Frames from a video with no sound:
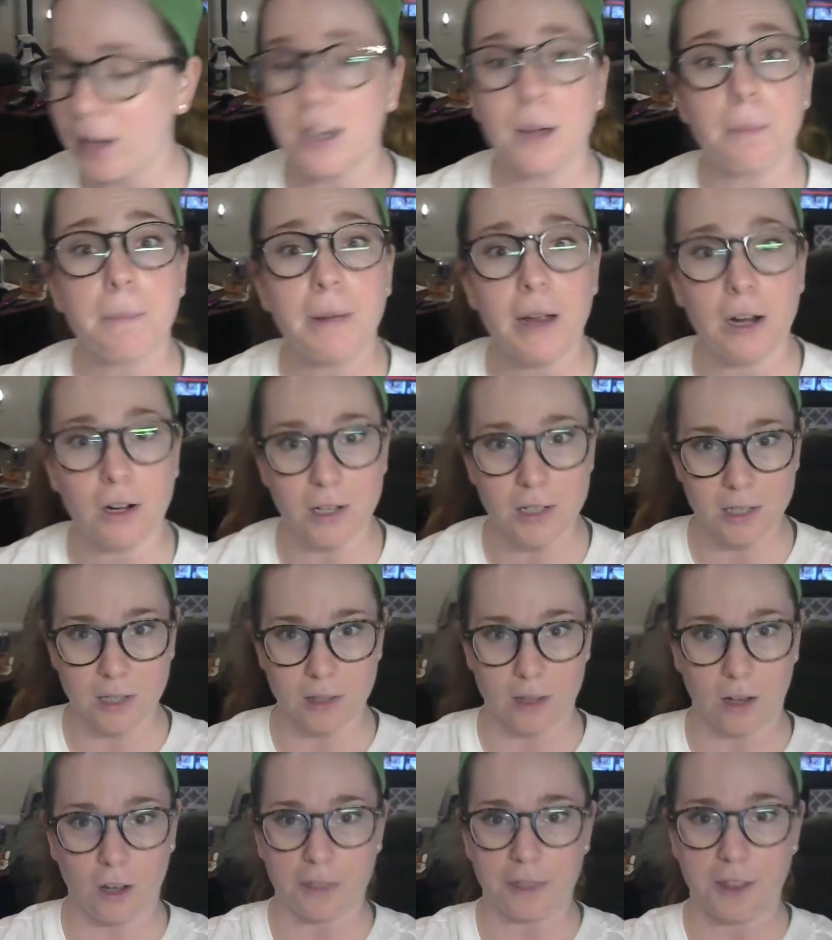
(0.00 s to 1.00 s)
compared it to
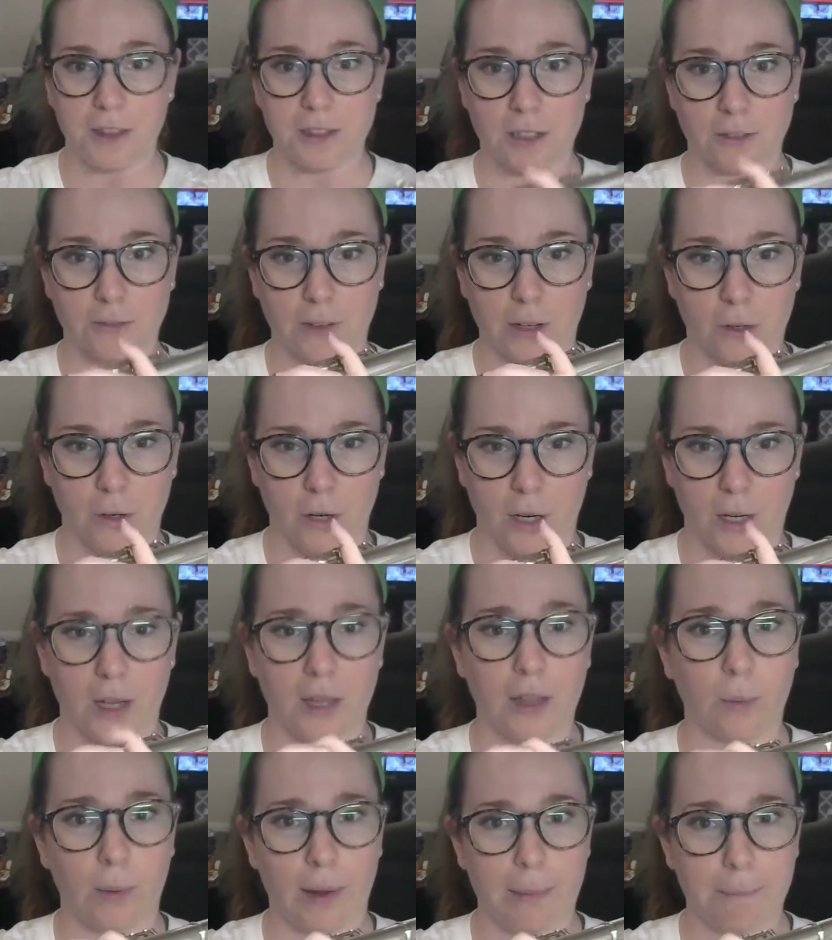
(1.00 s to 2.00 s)
the authentic fingering
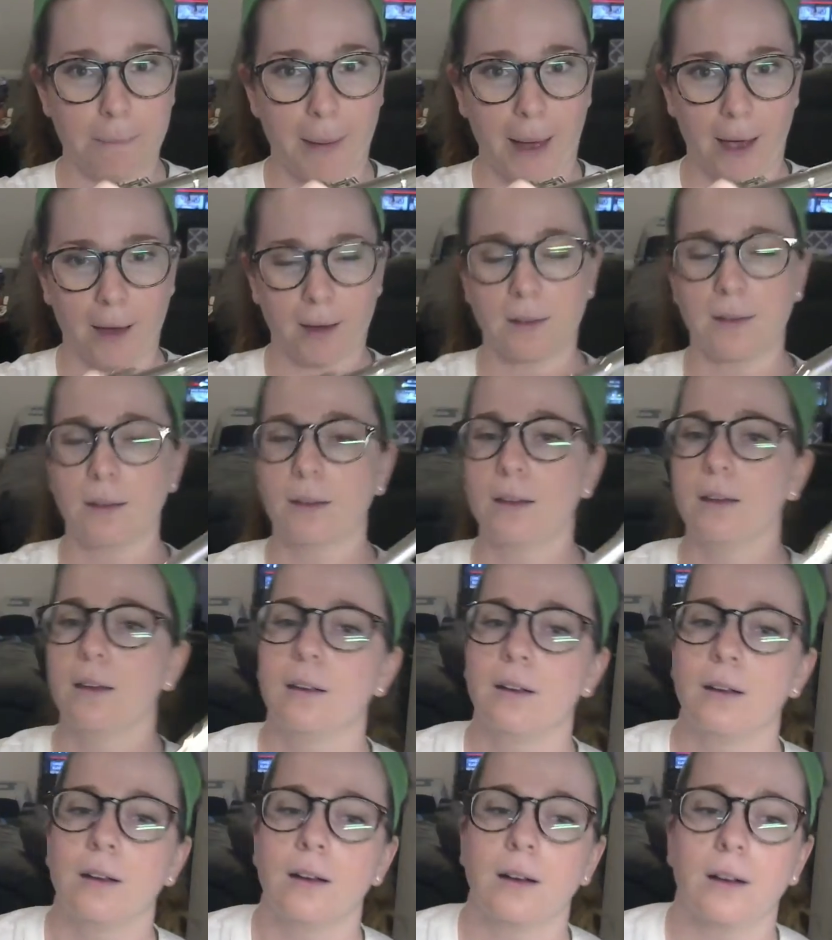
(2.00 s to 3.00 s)
and then went back
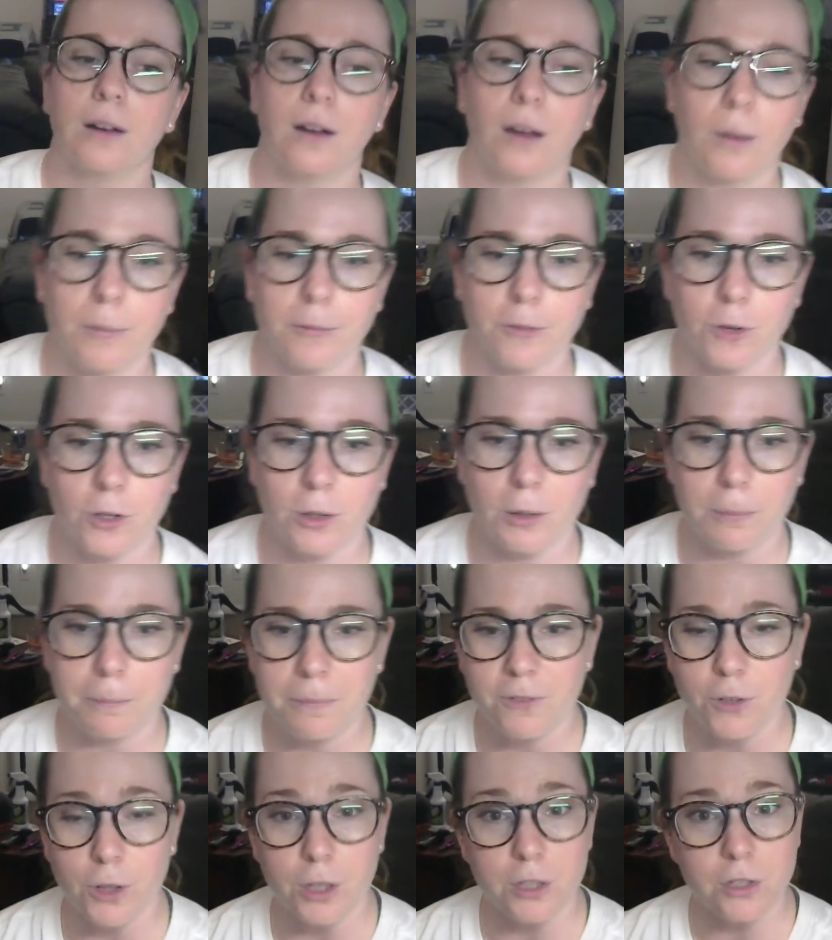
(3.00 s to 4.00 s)
for
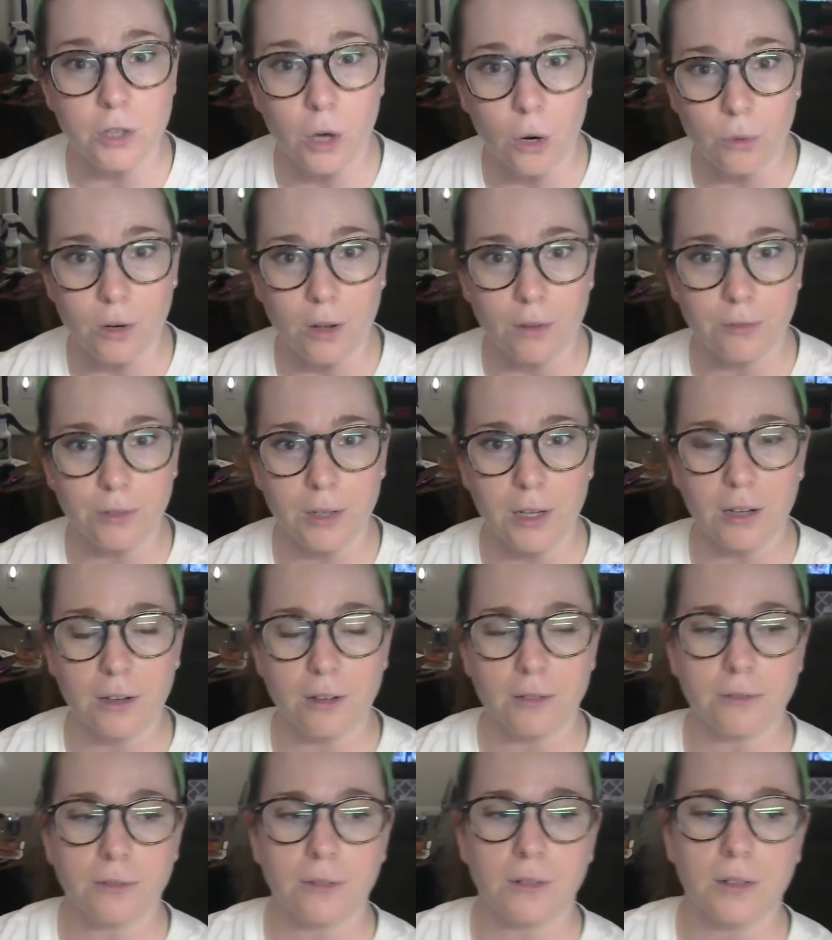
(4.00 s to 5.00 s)
the tone of it,
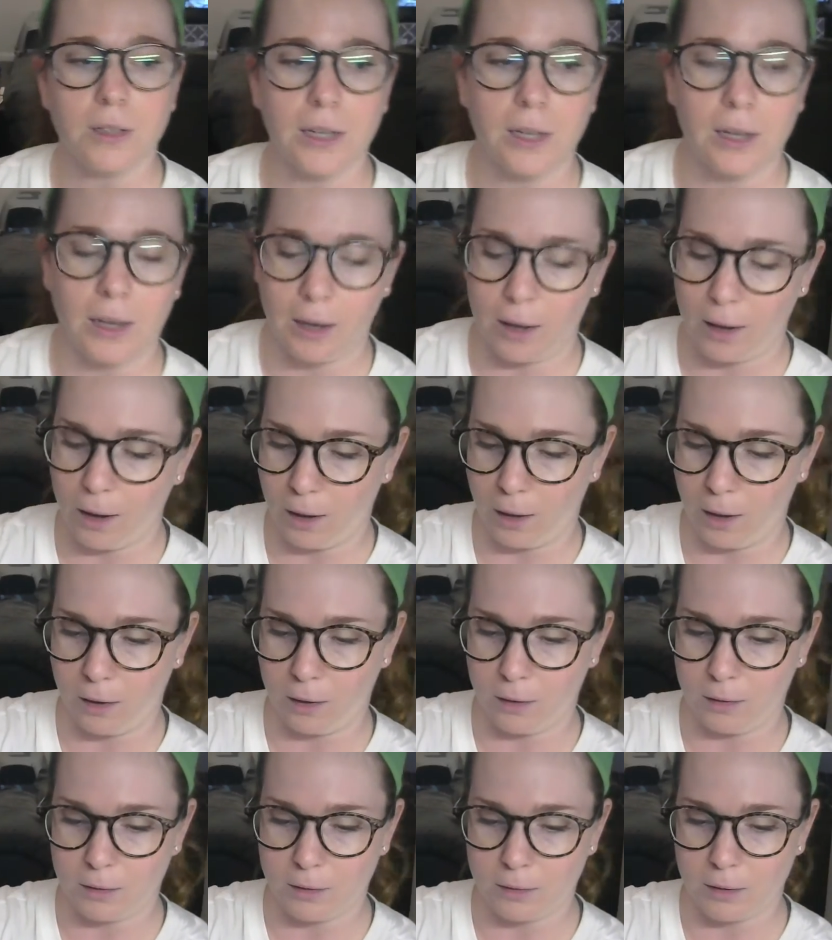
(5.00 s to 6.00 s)

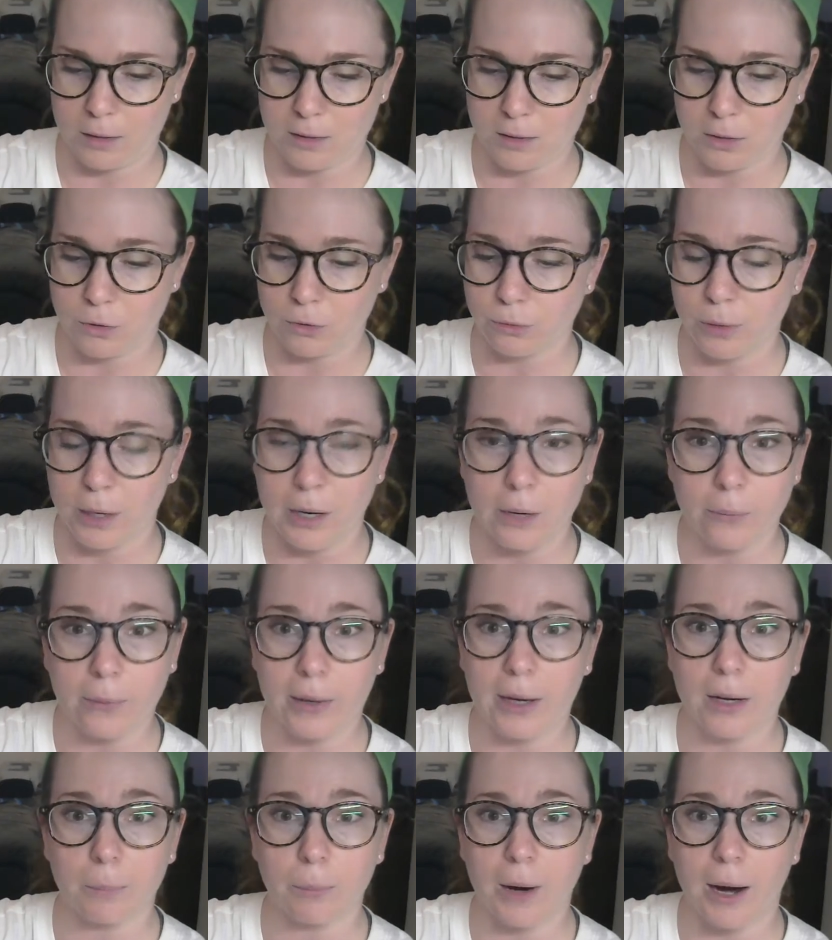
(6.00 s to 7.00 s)
and that's a great
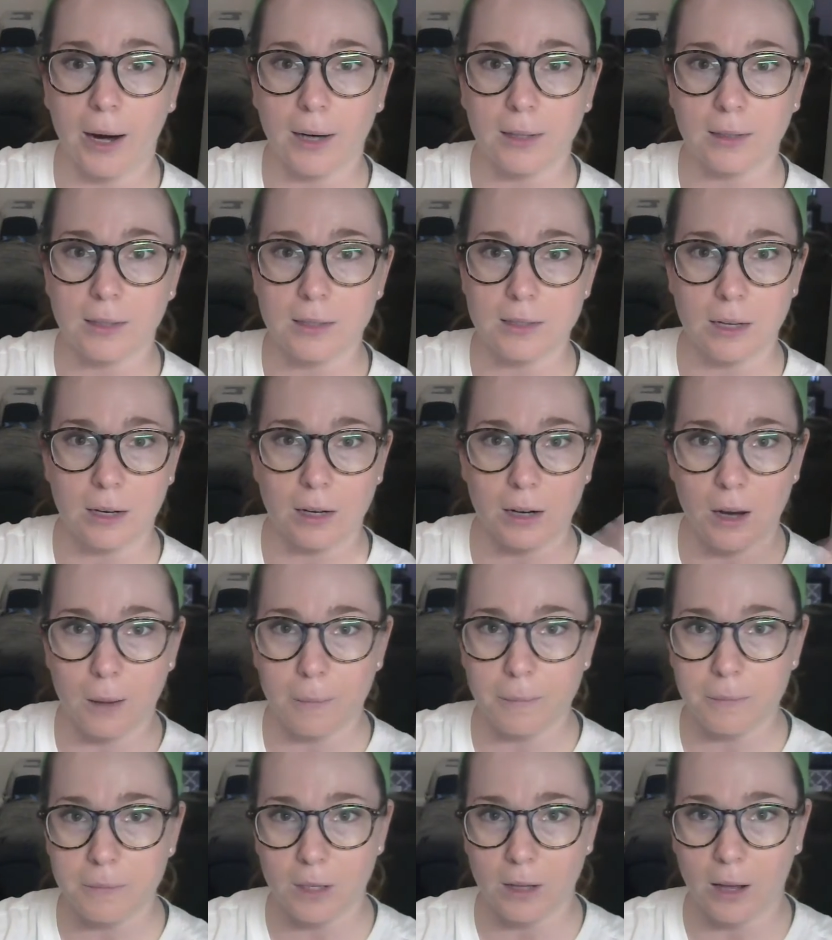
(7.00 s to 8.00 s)
way to practice getting up
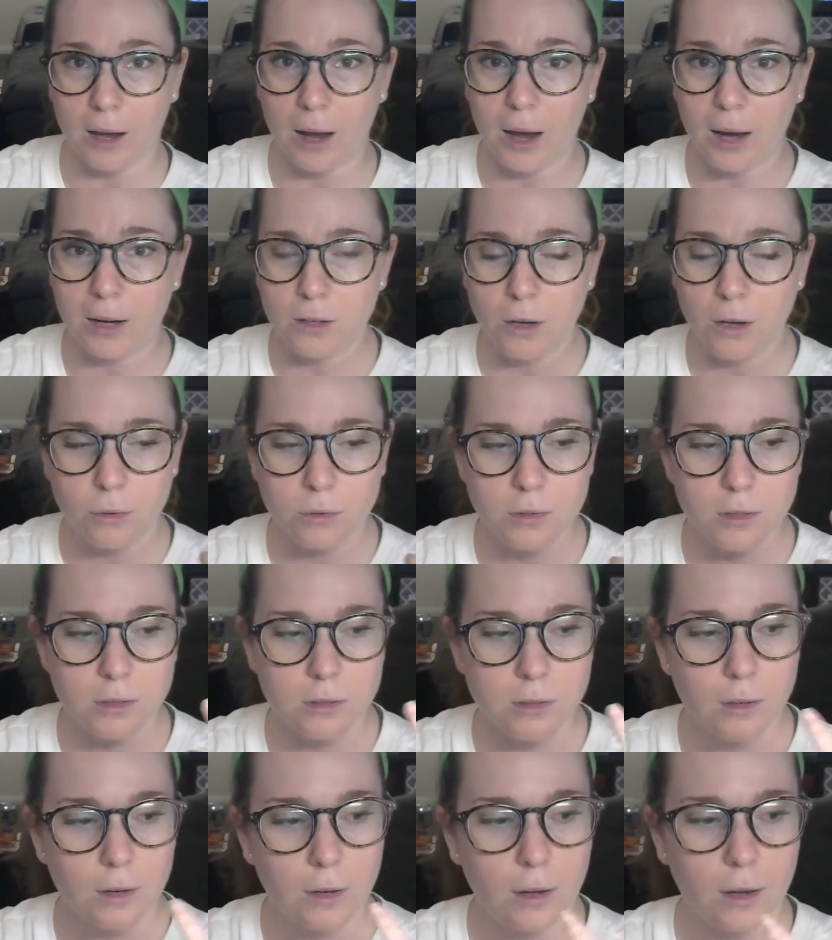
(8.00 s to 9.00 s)
to the high
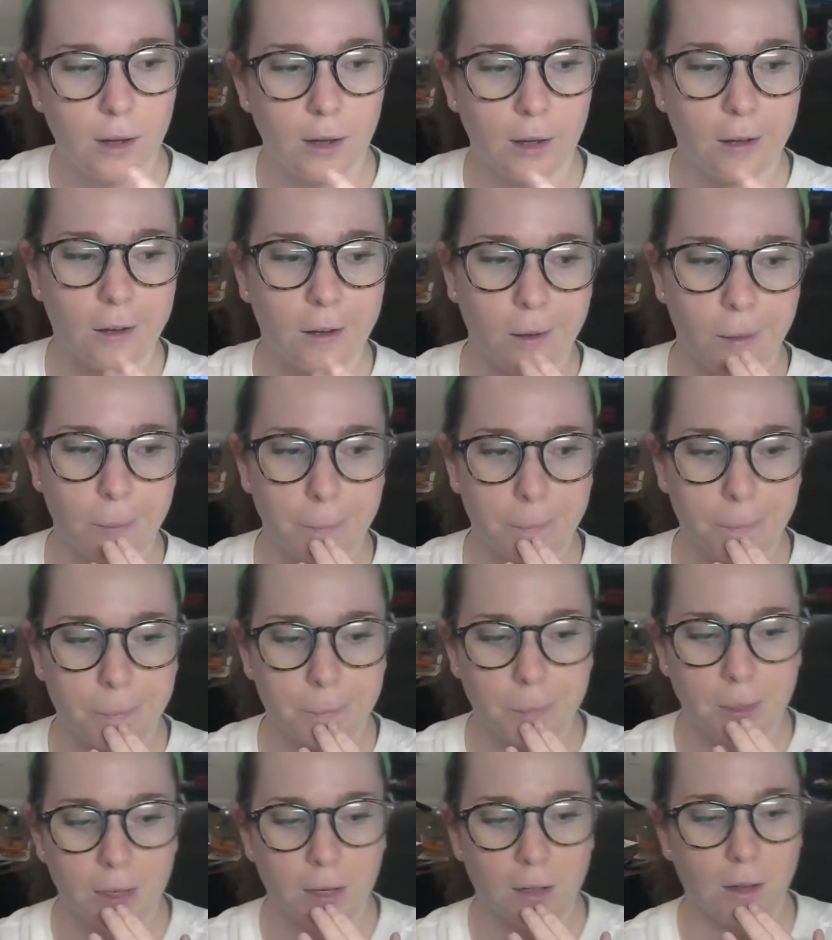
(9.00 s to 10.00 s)
notes.
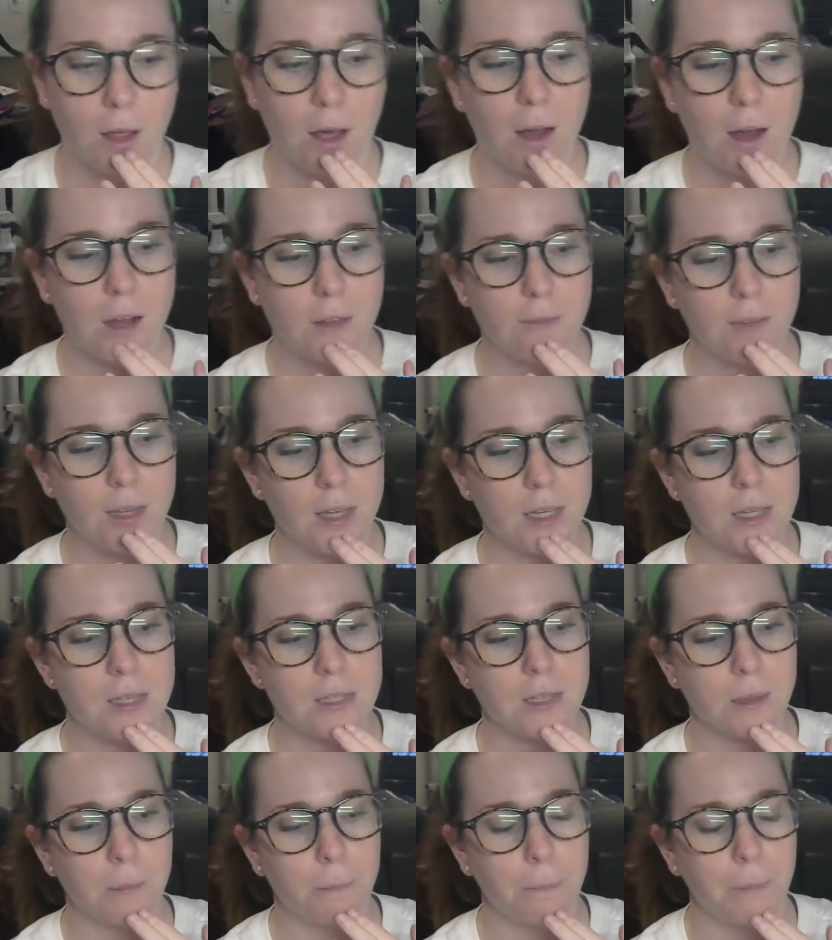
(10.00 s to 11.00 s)
But a lot of it
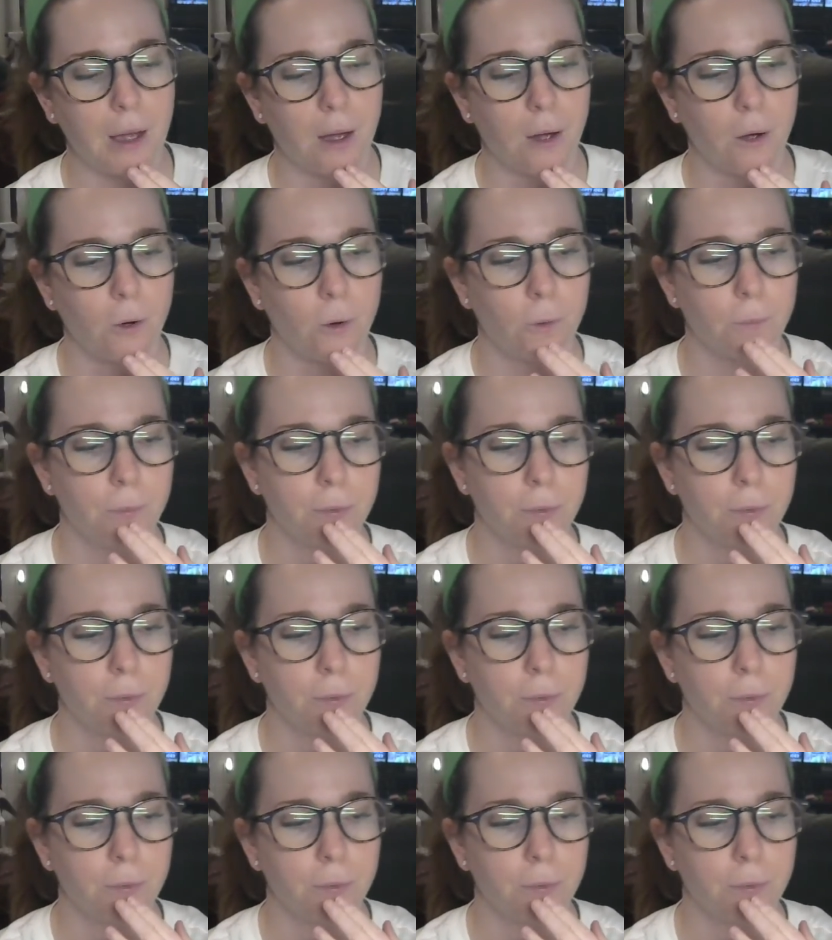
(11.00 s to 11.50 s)
is about